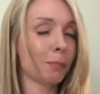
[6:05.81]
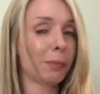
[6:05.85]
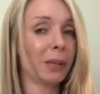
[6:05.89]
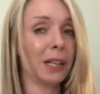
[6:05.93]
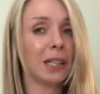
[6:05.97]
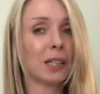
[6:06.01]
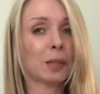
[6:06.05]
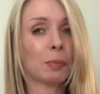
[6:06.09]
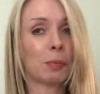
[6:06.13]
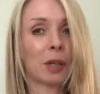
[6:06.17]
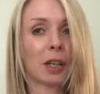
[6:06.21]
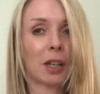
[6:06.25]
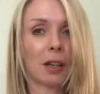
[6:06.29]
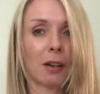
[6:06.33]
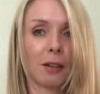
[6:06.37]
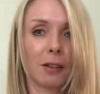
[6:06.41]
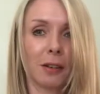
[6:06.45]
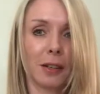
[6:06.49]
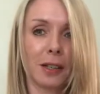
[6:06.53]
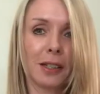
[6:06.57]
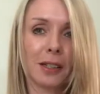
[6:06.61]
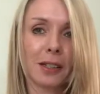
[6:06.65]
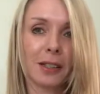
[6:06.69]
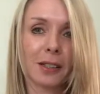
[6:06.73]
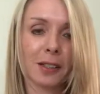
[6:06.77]
Please be
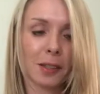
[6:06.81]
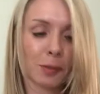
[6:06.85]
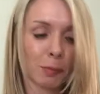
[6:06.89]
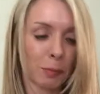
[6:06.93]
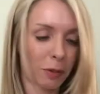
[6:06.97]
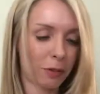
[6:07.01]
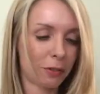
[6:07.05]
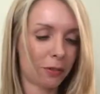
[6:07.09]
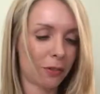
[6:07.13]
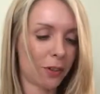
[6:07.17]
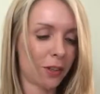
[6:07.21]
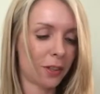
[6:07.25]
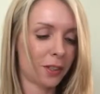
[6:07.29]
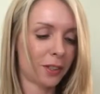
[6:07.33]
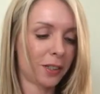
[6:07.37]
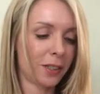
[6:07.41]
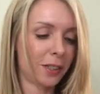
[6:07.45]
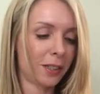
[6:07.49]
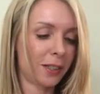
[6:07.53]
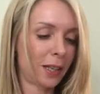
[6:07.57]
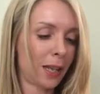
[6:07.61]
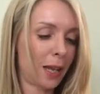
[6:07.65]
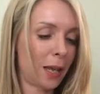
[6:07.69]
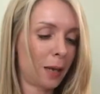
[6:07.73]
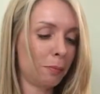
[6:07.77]
kind, it's my
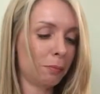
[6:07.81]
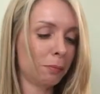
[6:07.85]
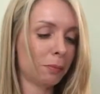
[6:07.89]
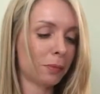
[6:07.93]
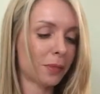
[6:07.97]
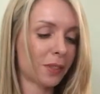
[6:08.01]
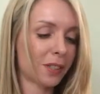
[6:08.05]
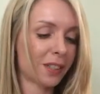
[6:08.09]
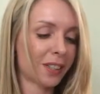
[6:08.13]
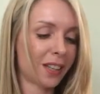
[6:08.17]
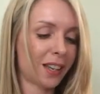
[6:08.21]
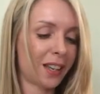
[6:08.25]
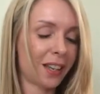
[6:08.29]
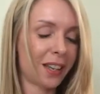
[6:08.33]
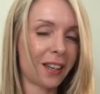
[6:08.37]
first attempt,